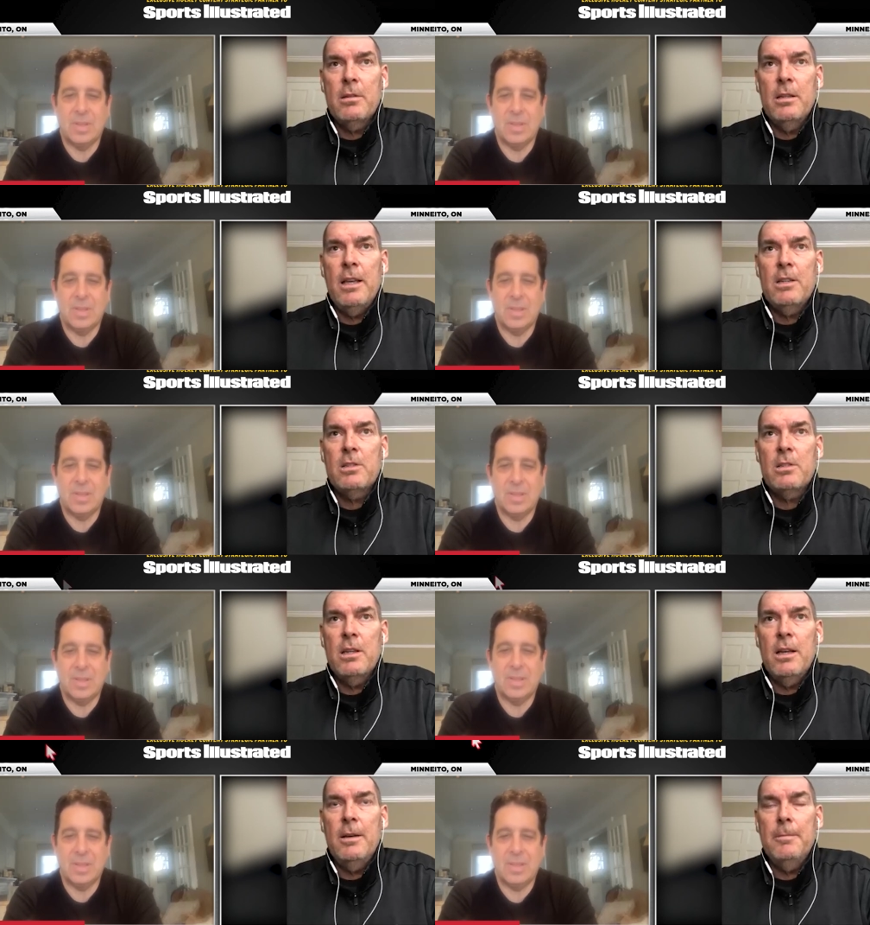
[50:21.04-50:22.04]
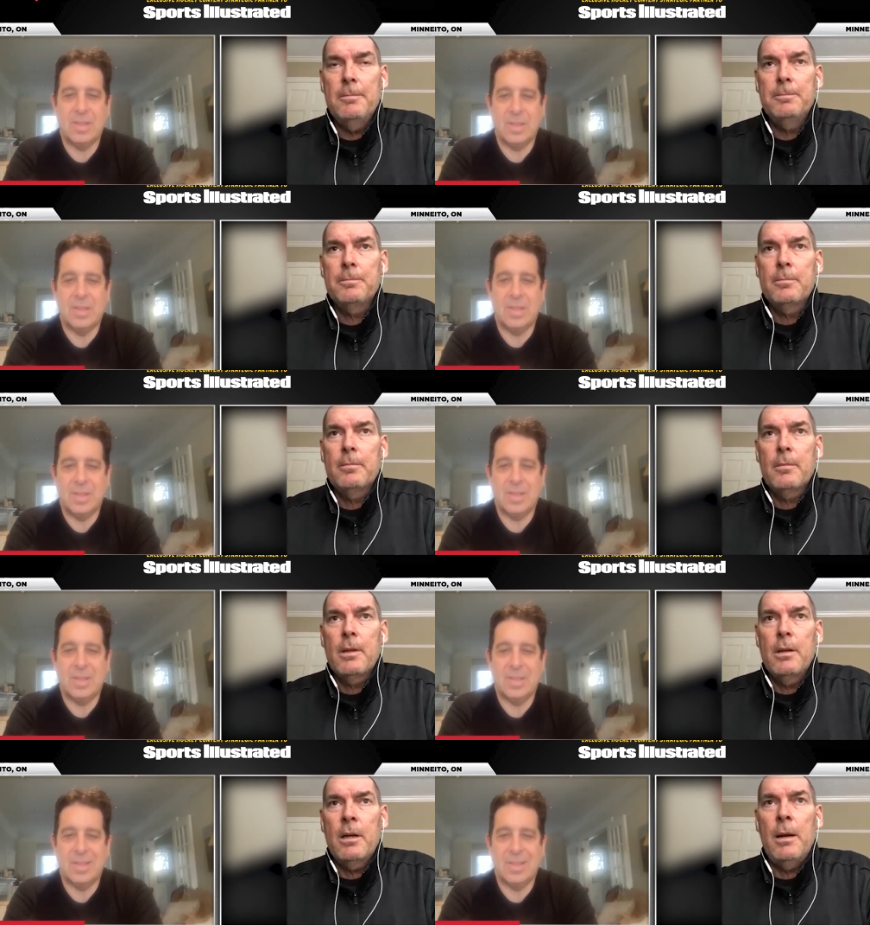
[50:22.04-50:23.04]
Speaker 1: it takes uh,
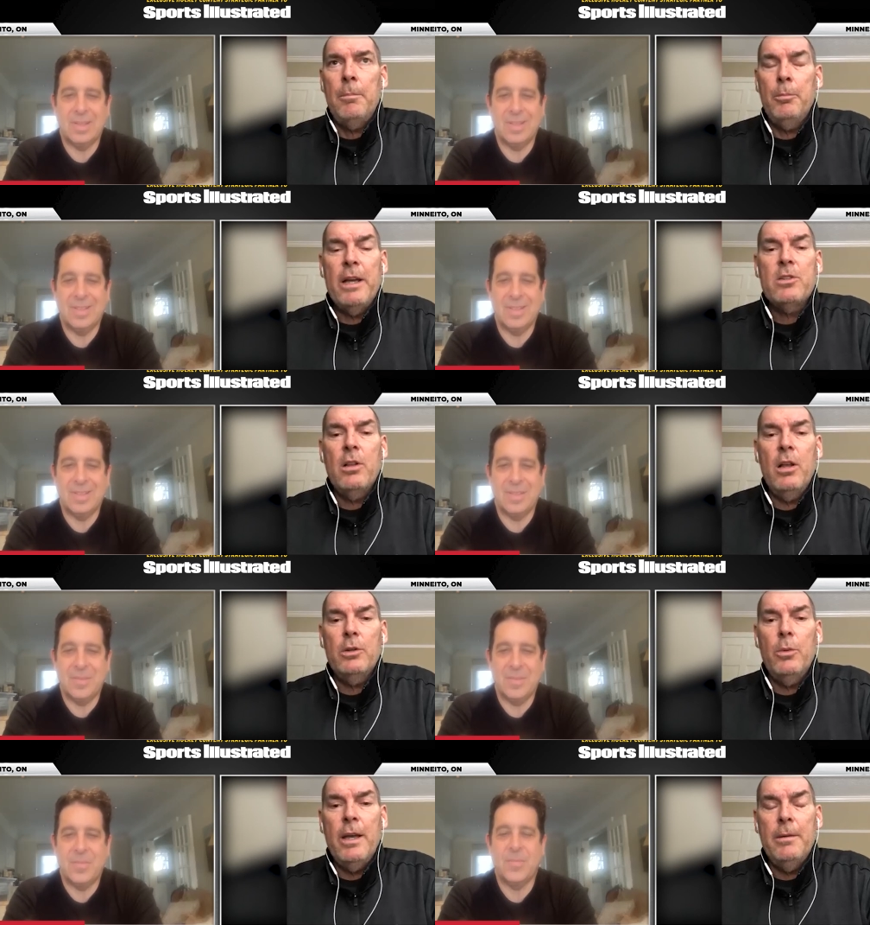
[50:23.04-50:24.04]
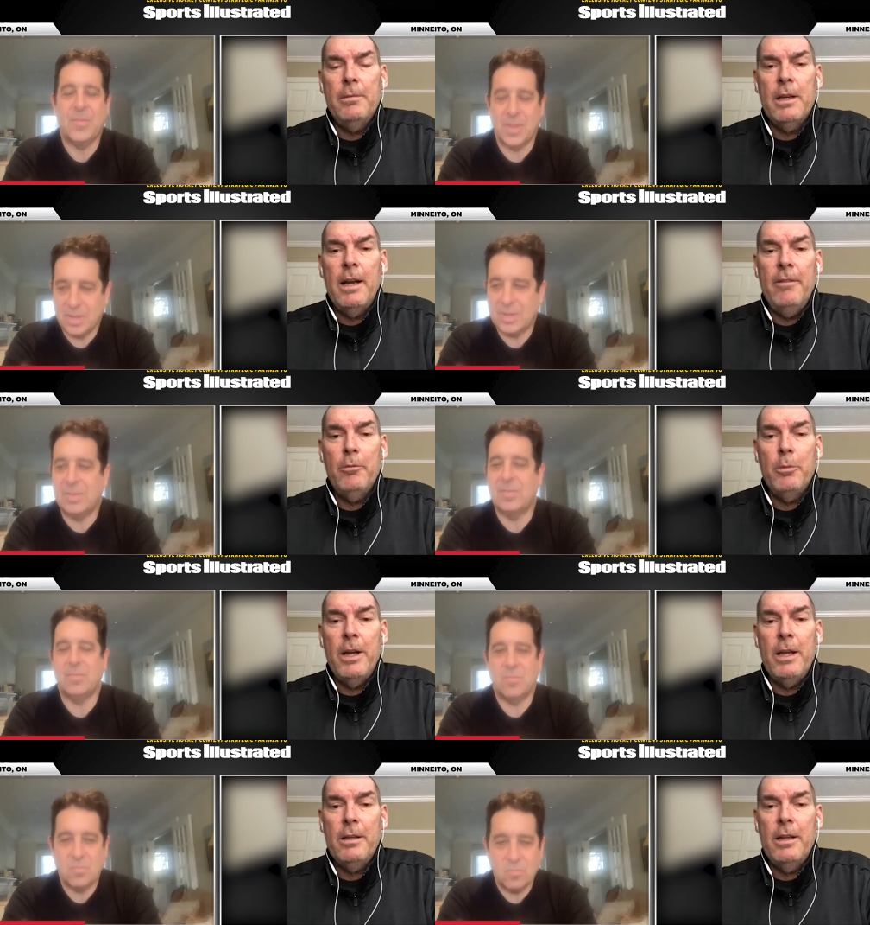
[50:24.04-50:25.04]
a couple breaks along the way. You got to have a
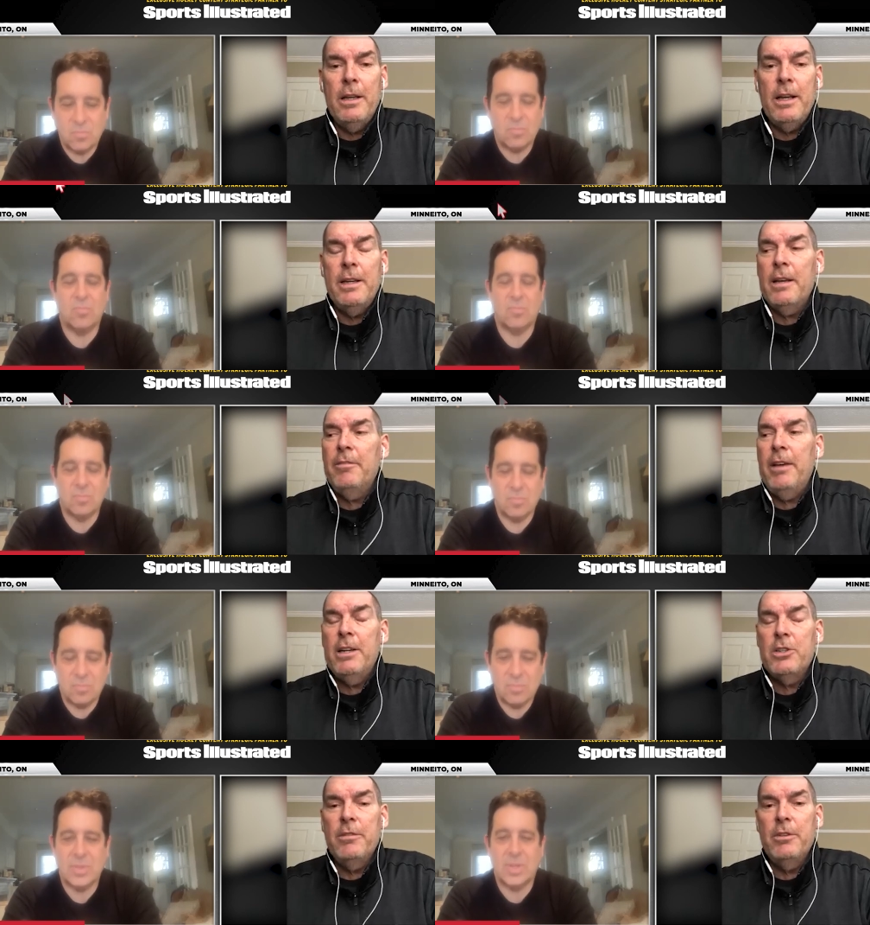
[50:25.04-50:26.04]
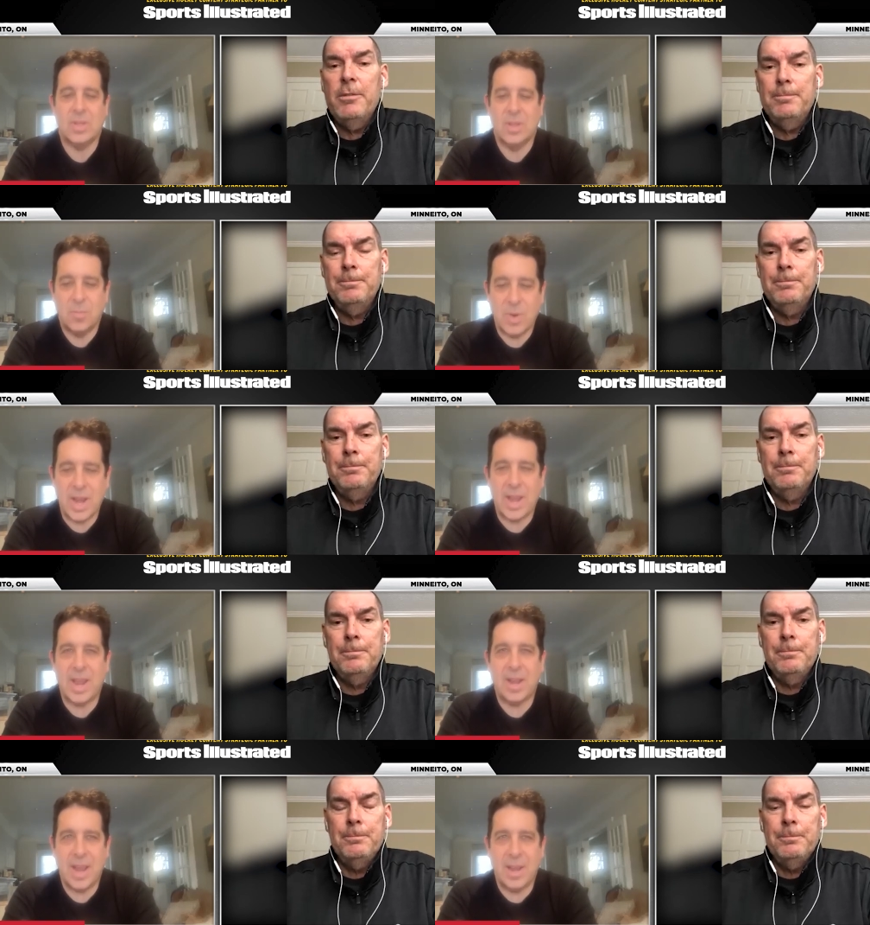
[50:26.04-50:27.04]
break and then you got to take advantage of it.
Speaker 2: Right.
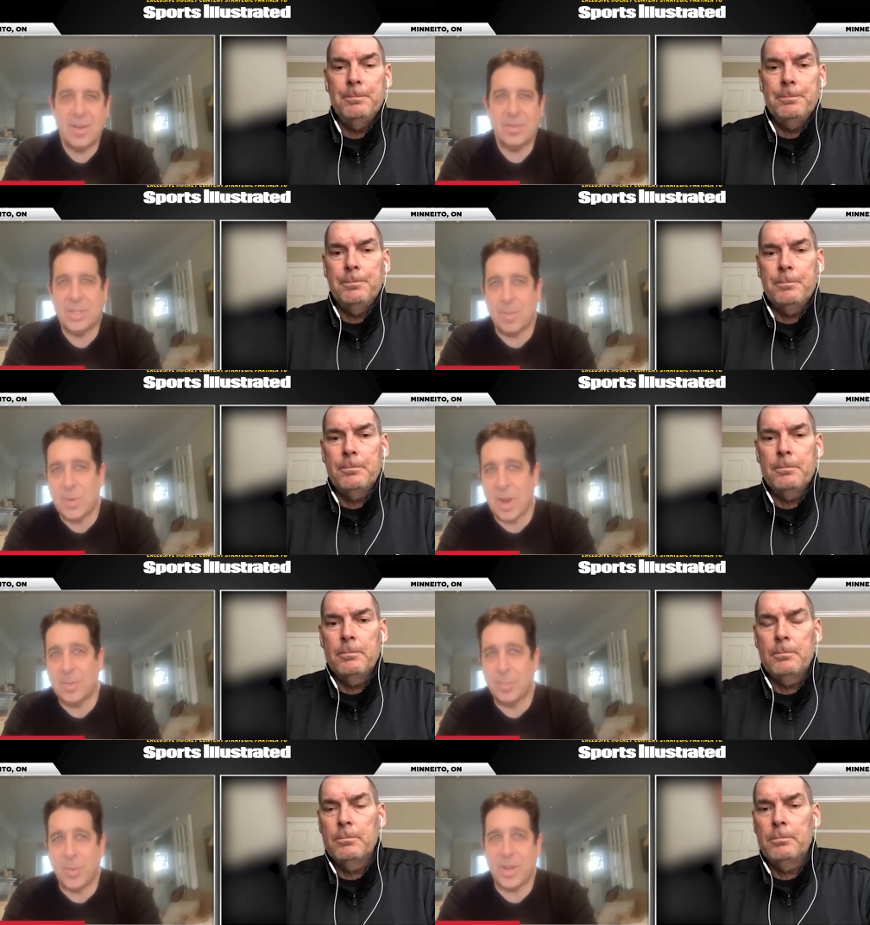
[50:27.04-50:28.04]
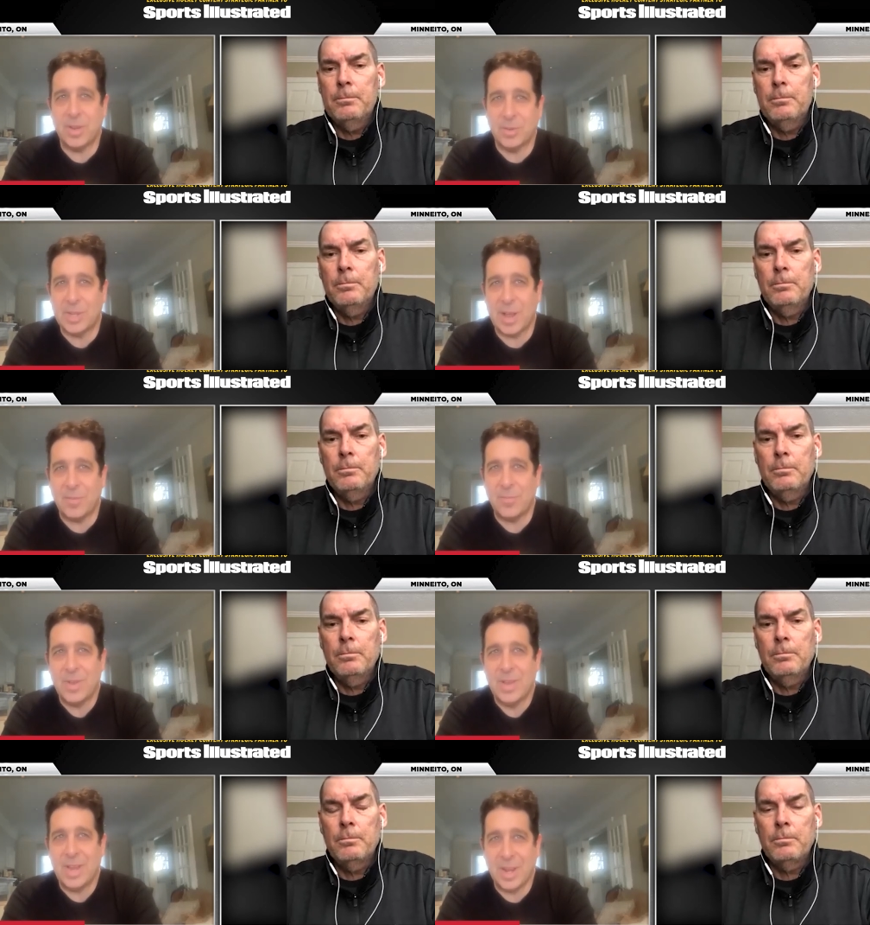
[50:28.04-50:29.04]
And, and sometimes putting yourself
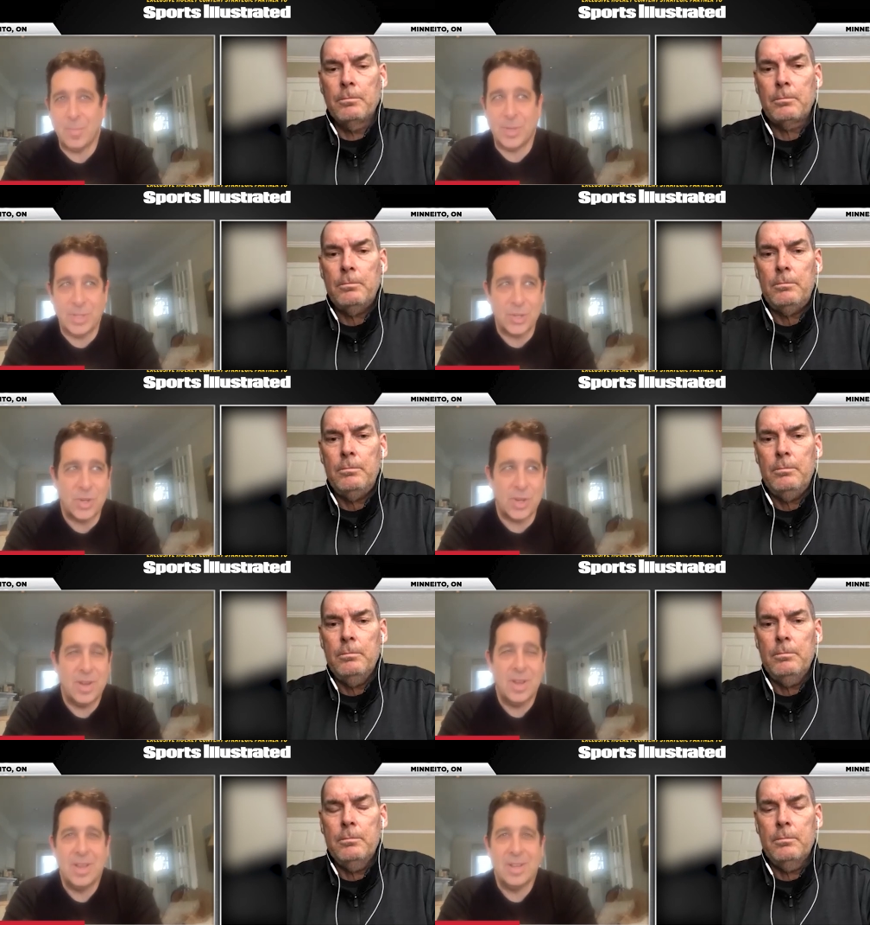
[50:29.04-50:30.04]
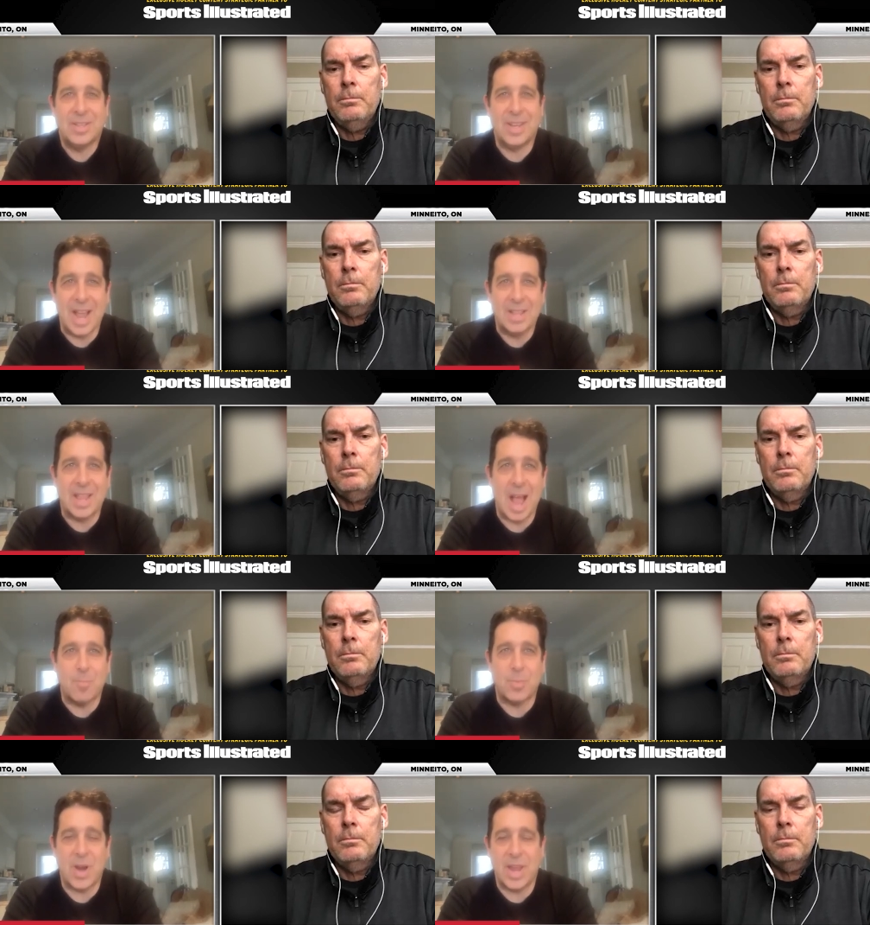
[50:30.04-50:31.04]
in a position to get
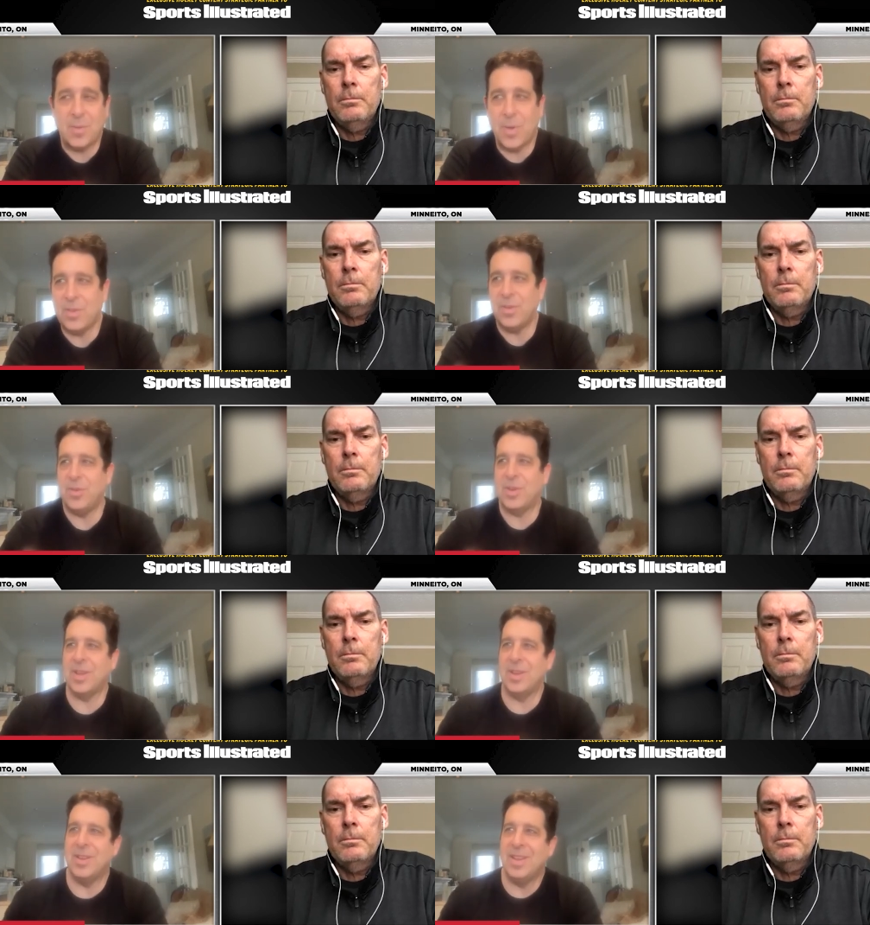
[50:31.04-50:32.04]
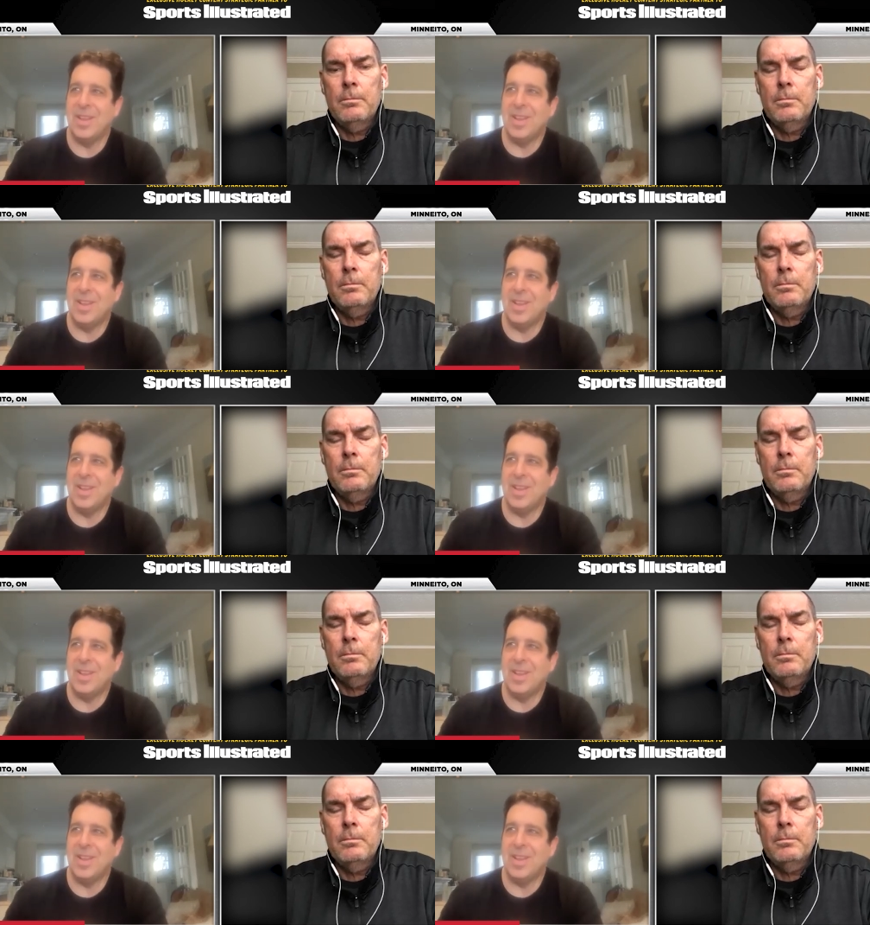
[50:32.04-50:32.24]
that break, whether you can